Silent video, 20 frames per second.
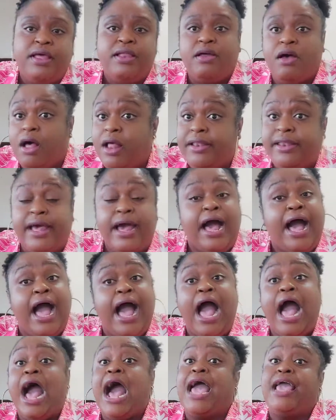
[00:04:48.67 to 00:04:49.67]
all the
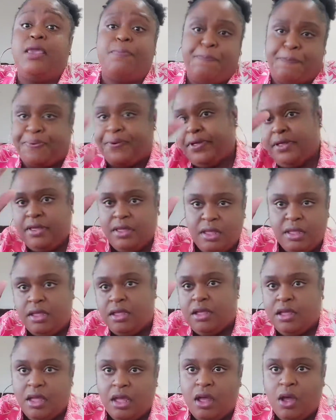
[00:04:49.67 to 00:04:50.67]
hype
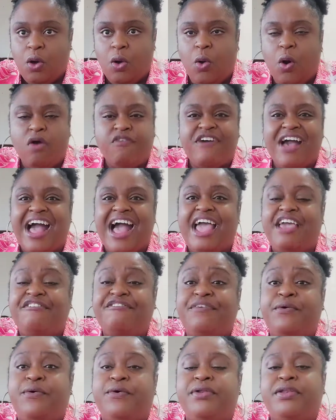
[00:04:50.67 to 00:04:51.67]
over
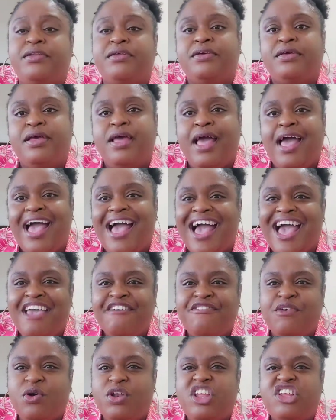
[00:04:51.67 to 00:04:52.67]
iPhone.
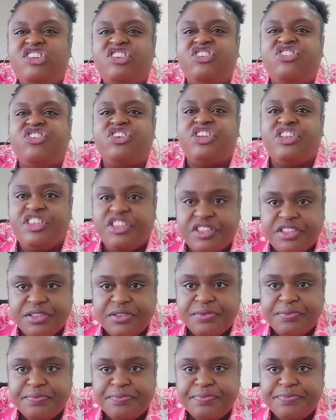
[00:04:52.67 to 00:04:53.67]
iPhone is shit.
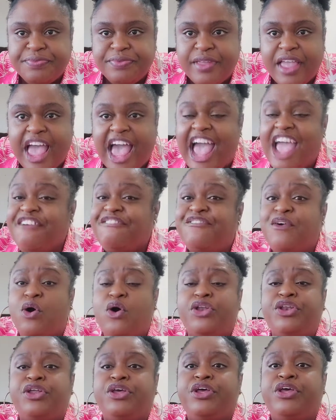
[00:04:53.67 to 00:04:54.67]

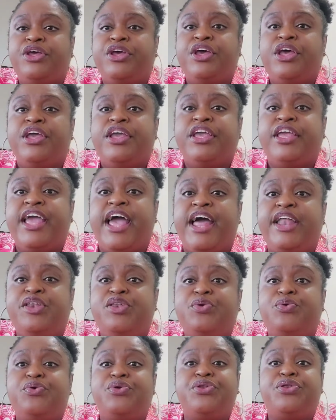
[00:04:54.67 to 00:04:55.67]
iPhone
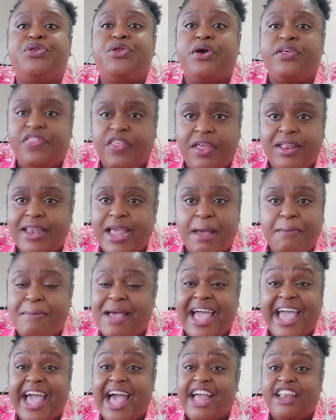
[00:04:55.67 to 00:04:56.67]
can do nothing that
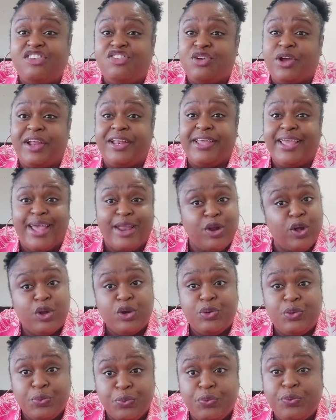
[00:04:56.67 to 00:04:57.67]
my Android
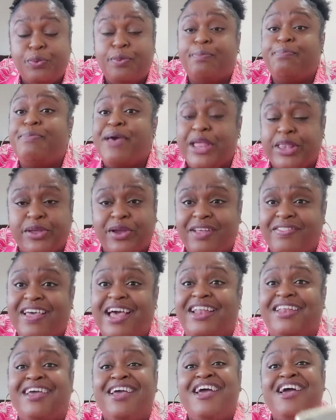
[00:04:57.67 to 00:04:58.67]
cannot do better
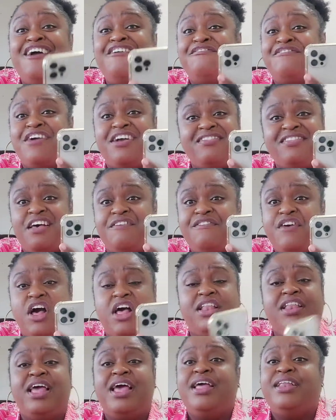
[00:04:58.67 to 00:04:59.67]
than. First of
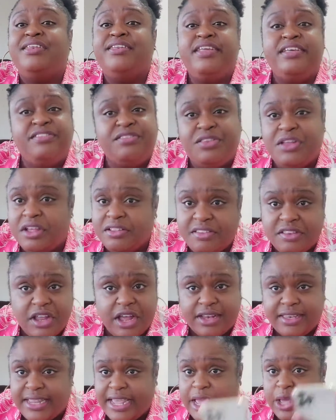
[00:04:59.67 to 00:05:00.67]
all, this does
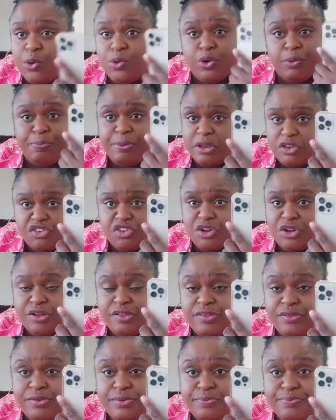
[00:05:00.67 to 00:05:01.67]
not take good
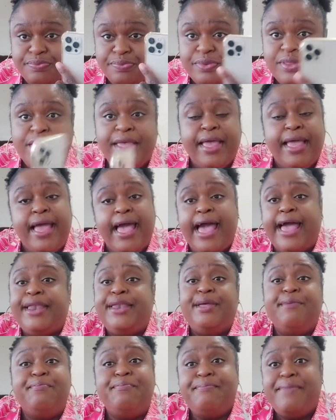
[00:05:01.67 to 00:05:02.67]
pictures.
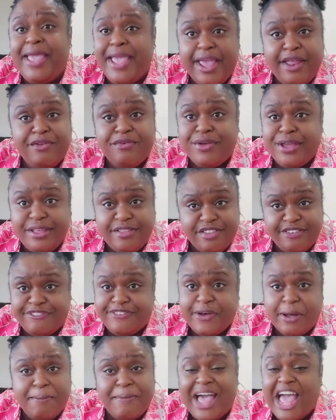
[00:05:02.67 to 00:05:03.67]
And the main reason
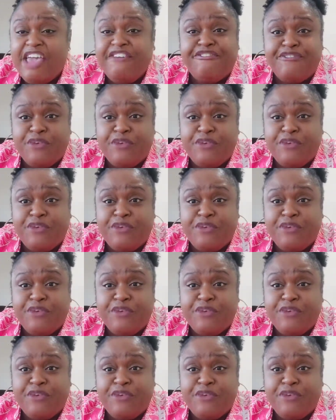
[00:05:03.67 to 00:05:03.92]
for my